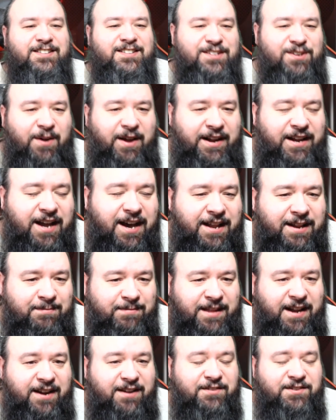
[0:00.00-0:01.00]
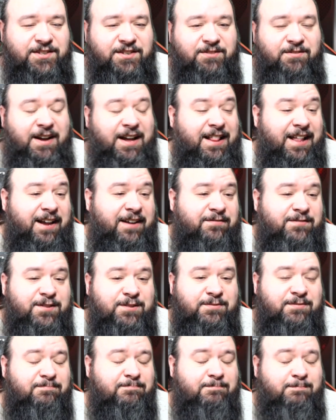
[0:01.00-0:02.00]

So I got him there, so I'll have to